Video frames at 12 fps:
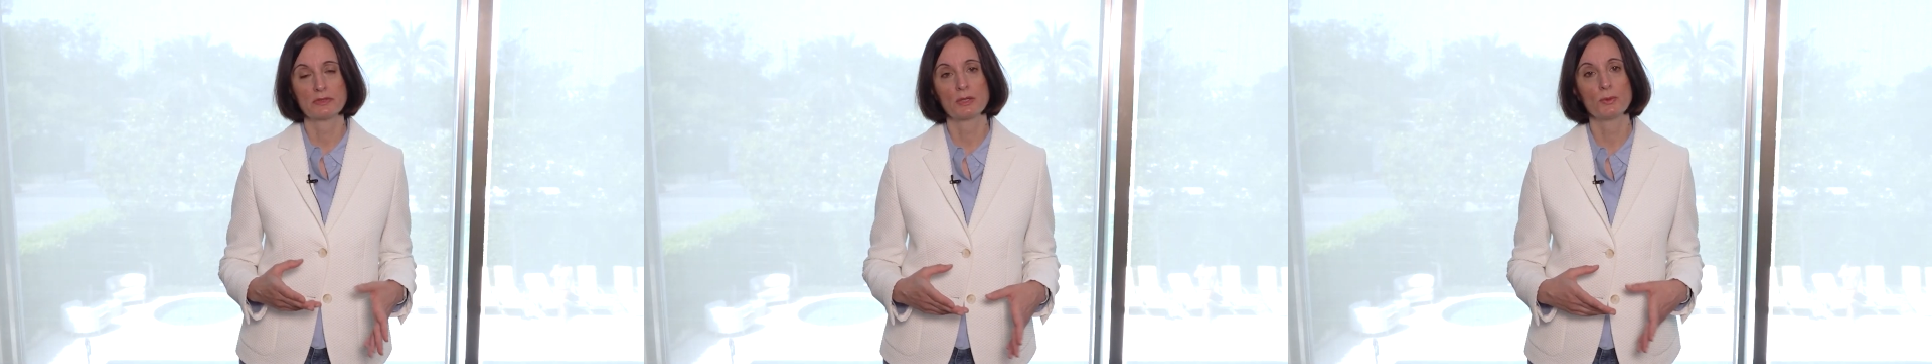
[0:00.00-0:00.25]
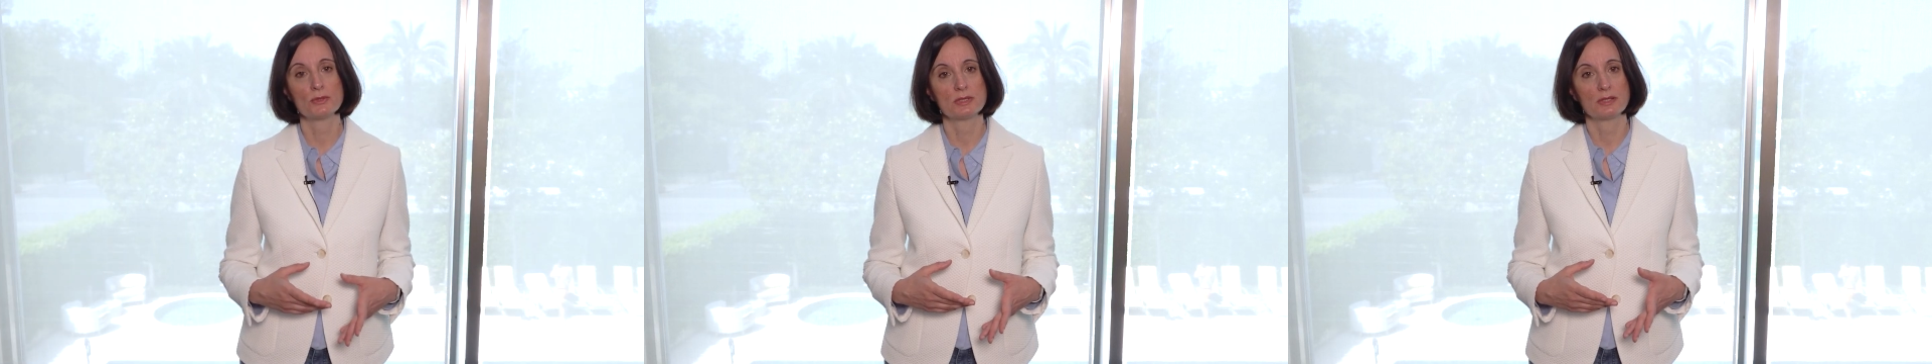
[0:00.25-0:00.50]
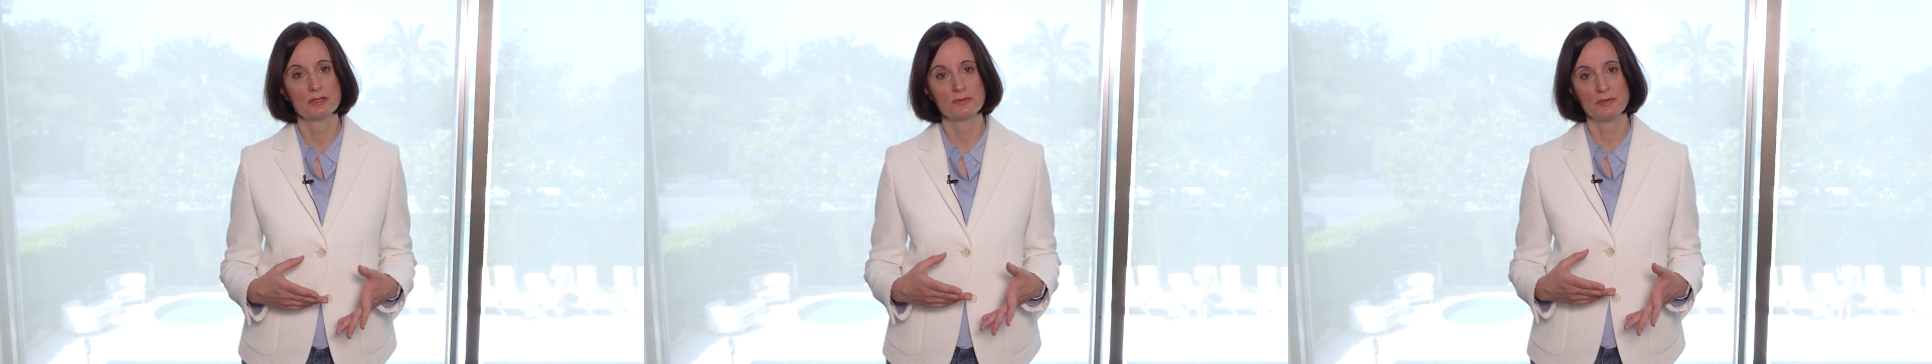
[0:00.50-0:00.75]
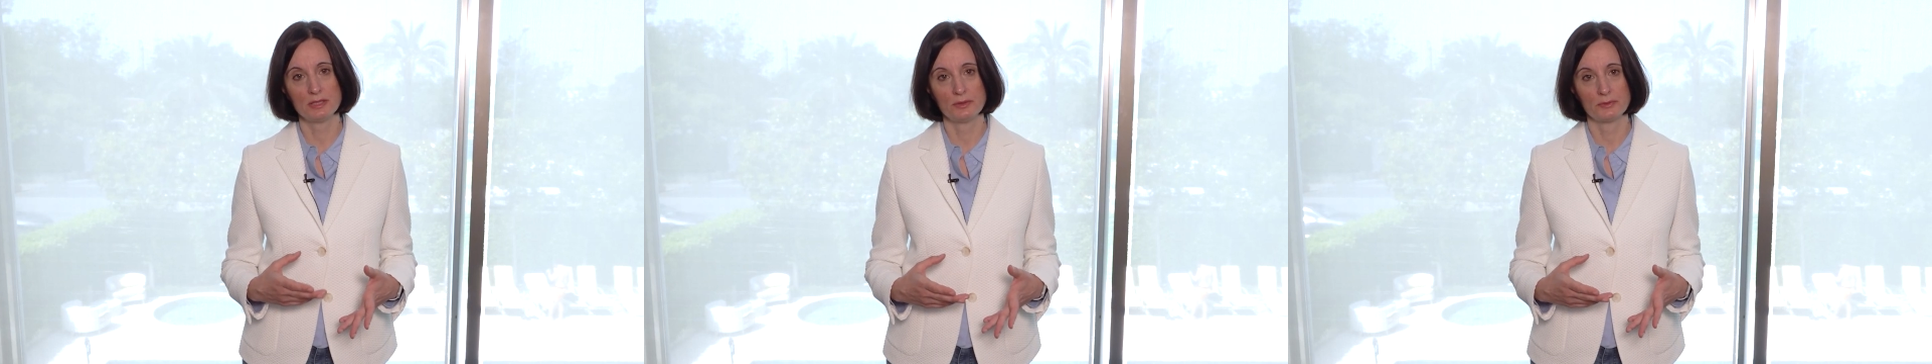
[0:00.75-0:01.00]
after watching this
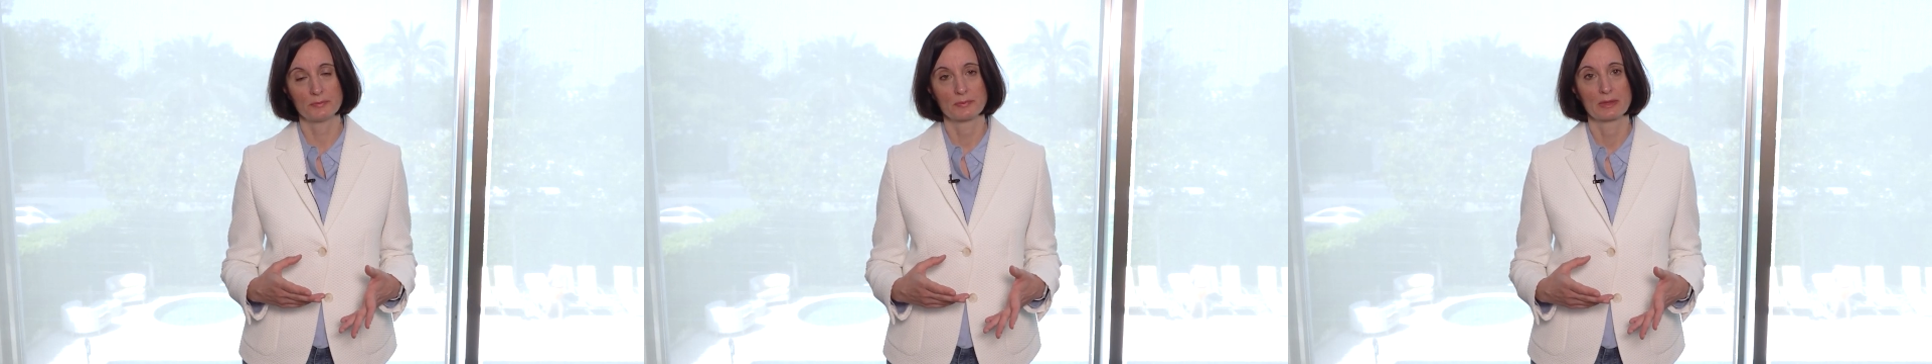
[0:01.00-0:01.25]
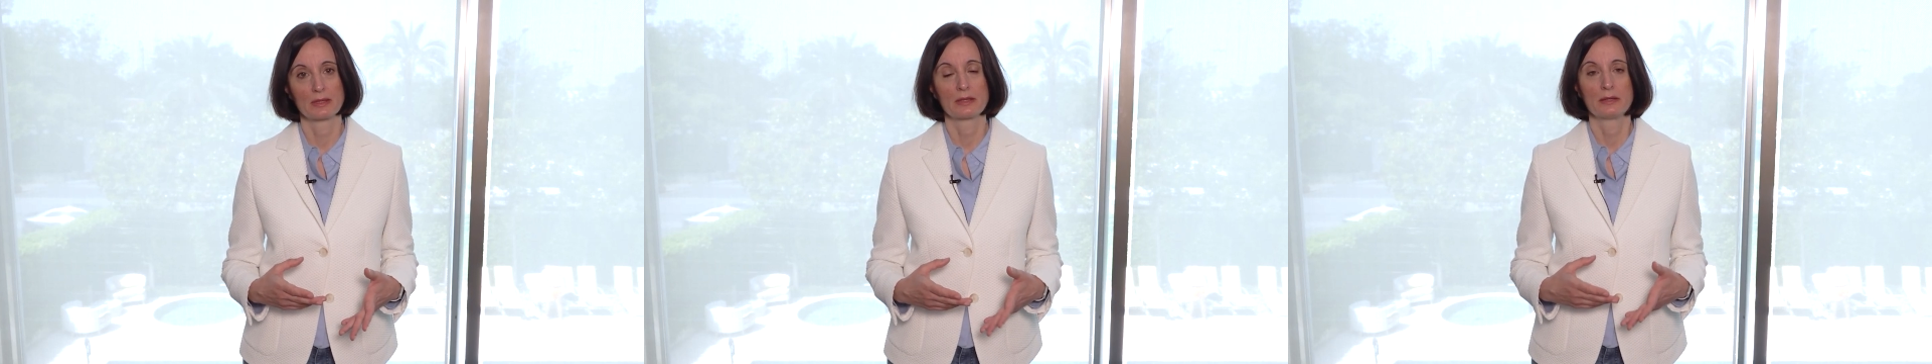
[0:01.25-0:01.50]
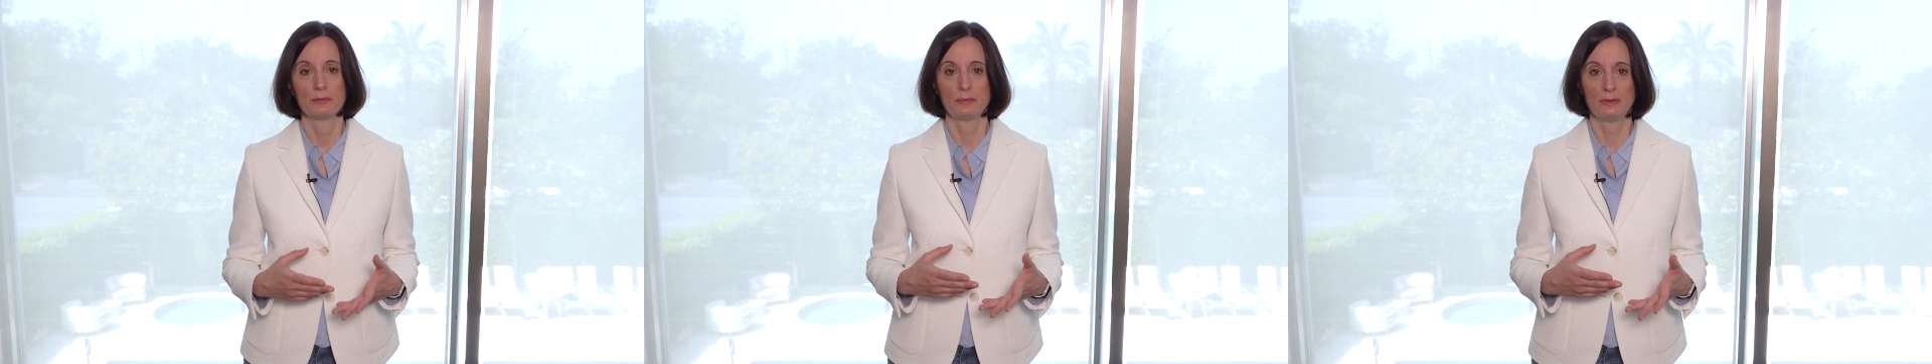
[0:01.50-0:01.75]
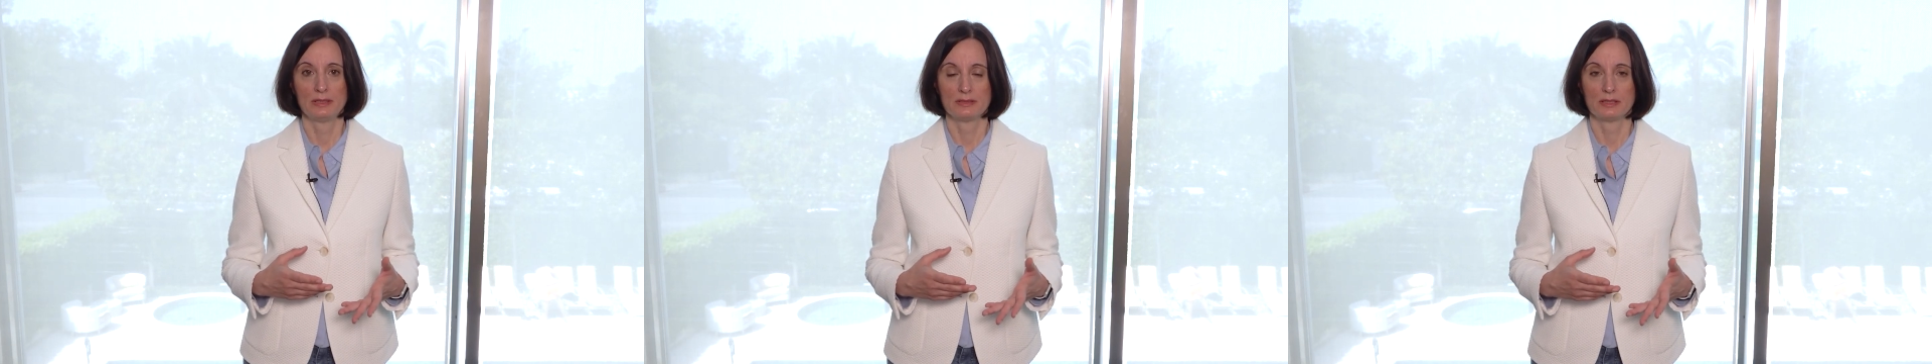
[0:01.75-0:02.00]
video,
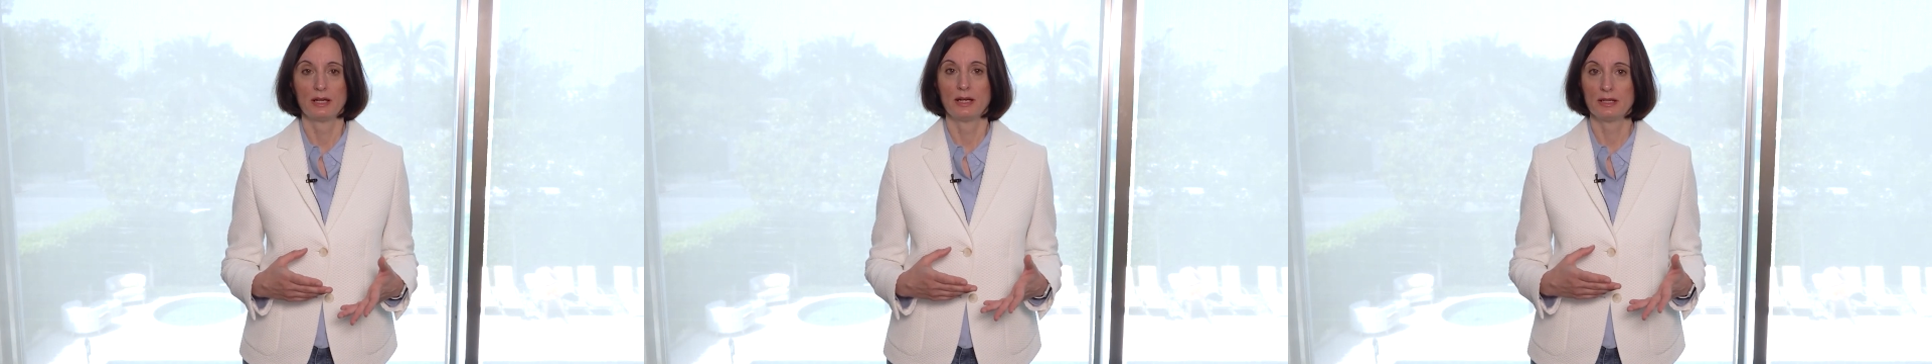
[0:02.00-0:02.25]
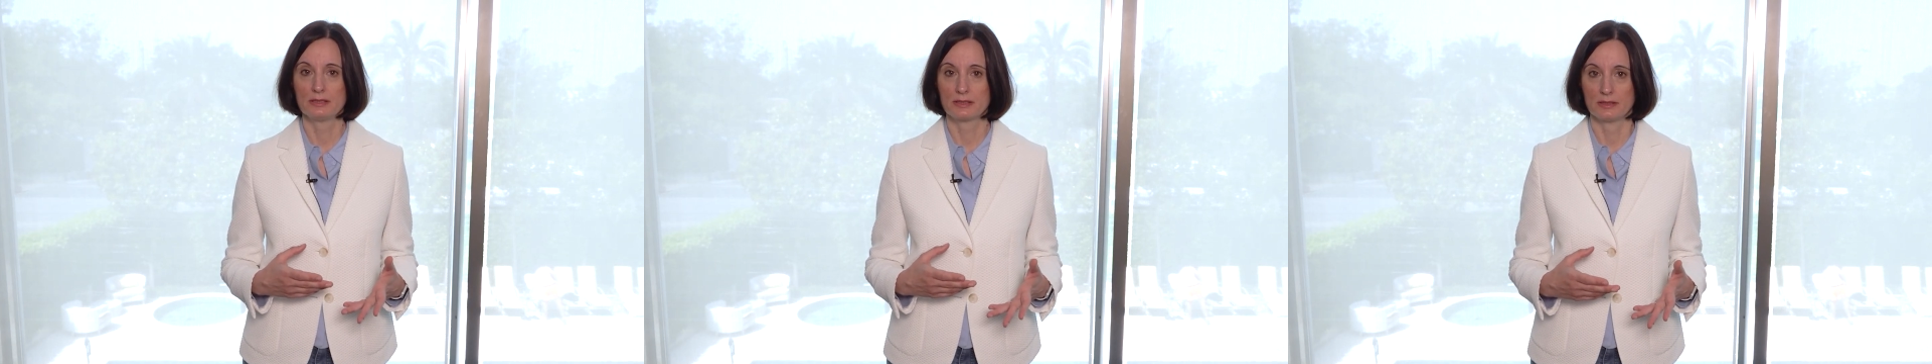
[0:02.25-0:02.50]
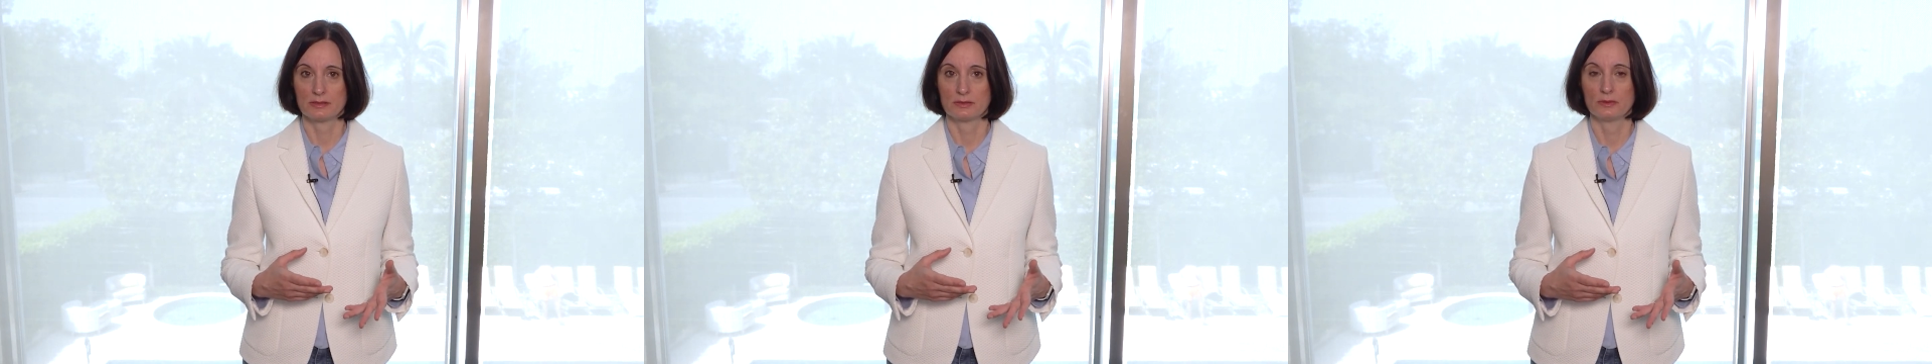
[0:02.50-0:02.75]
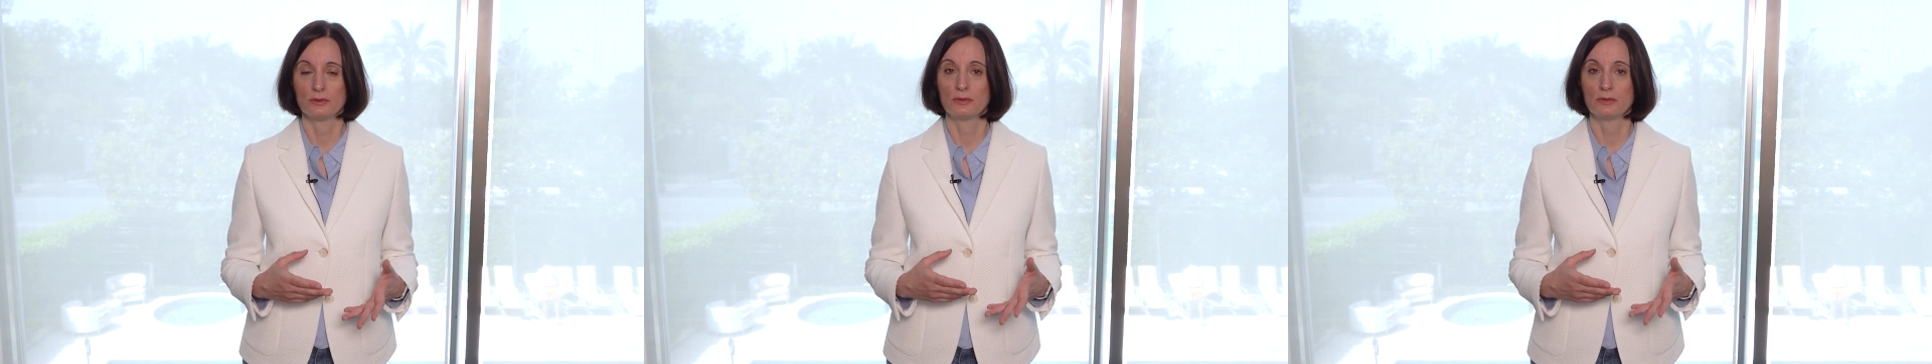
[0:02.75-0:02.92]
please ask us,